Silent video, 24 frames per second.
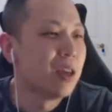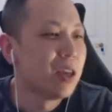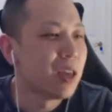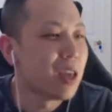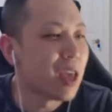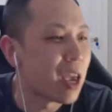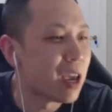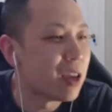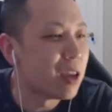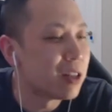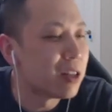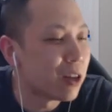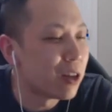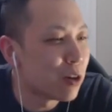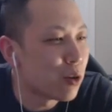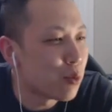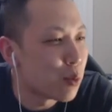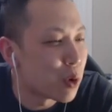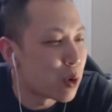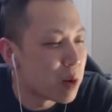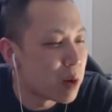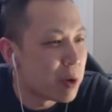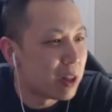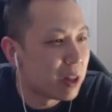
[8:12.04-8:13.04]
and here
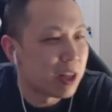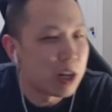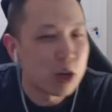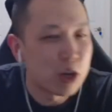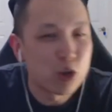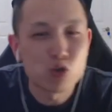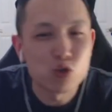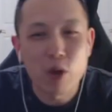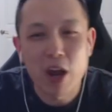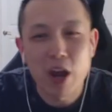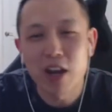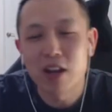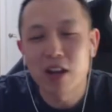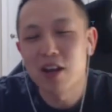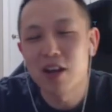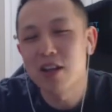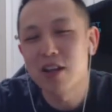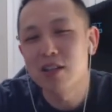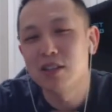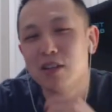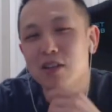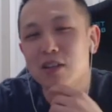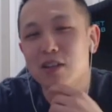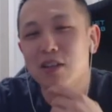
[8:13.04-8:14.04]
we're going to be leading
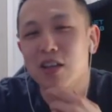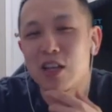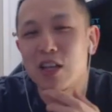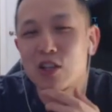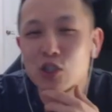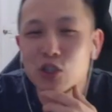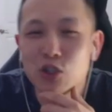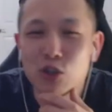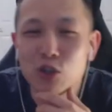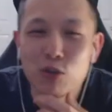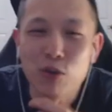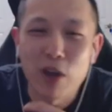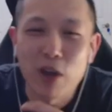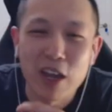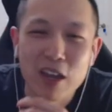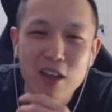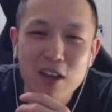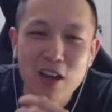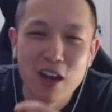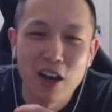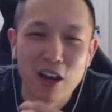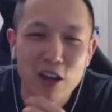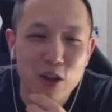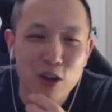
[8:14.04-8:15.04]
Dragonite into a
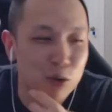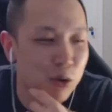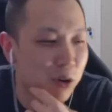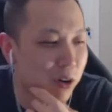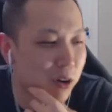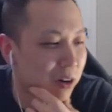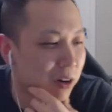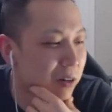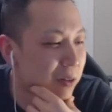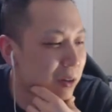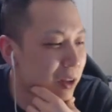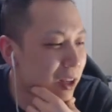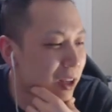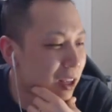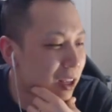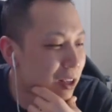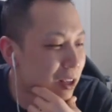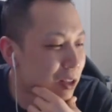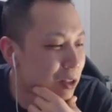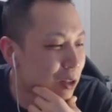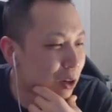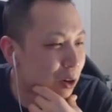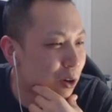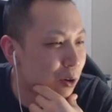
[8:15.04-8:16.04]
Kyogre.
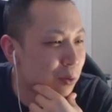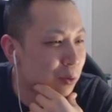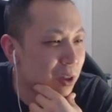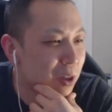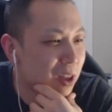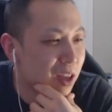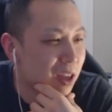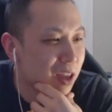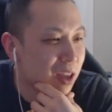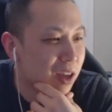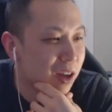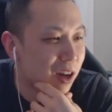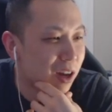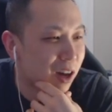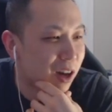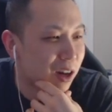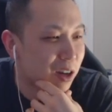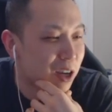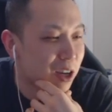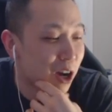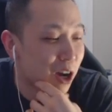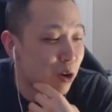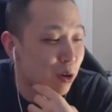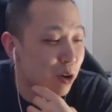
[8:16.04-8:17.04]
So
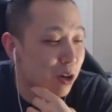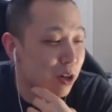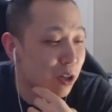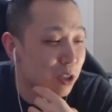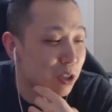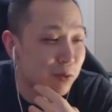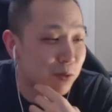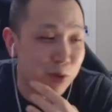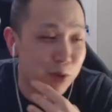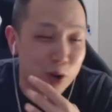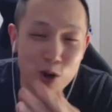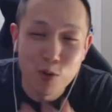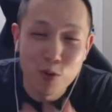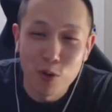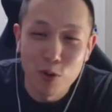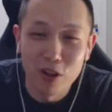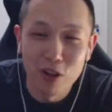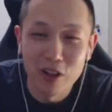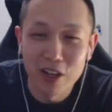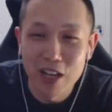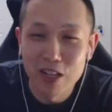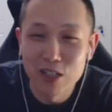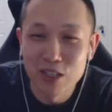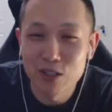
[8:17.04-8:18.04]
Kyogre does very well
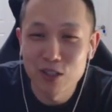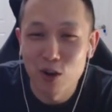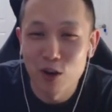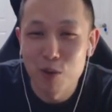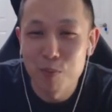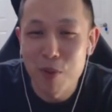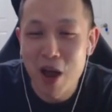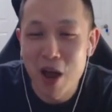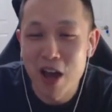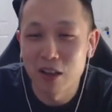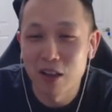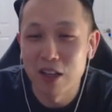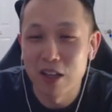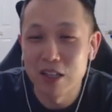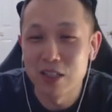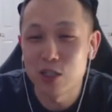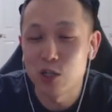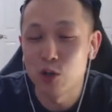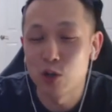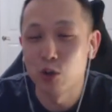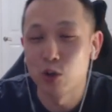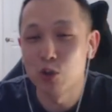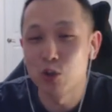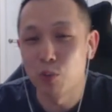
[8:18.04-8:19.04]
against our backline
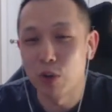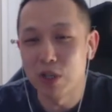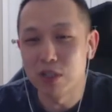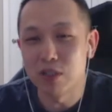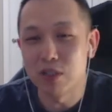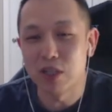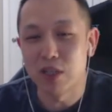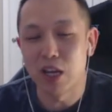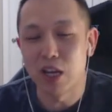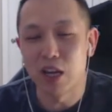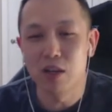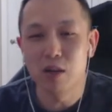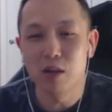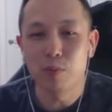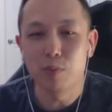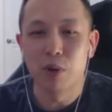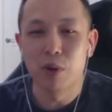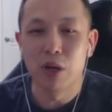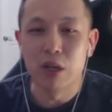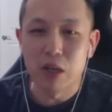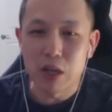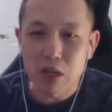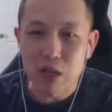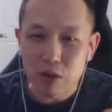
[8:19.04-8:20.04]
steals once again,
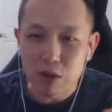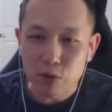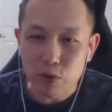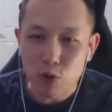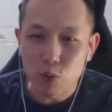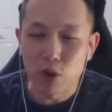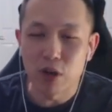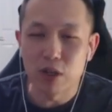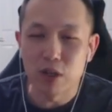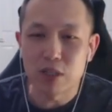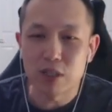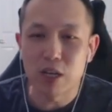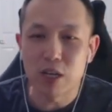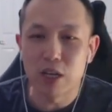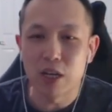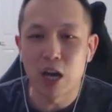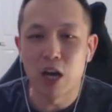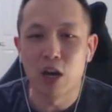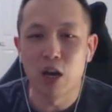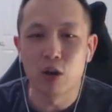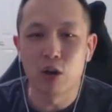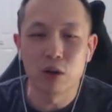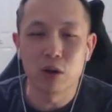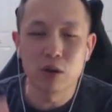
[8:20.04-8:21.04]
but if you want to see a
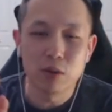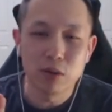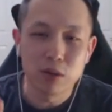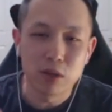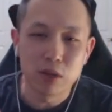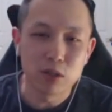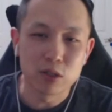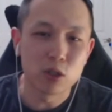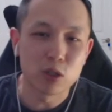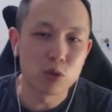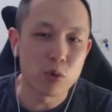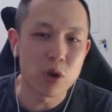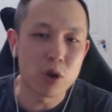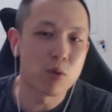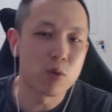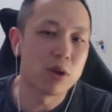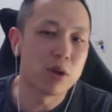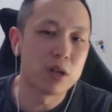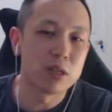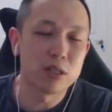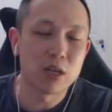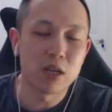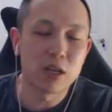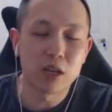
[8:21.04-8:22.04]
Kyogre, this is where you want
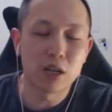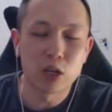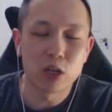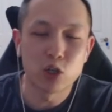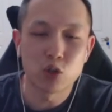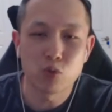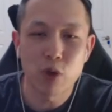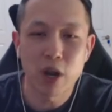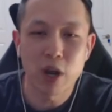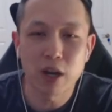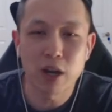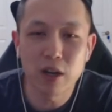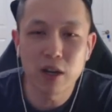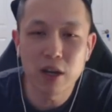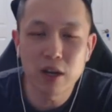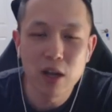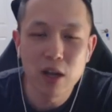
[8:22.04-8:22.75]
to see it against Dragonite.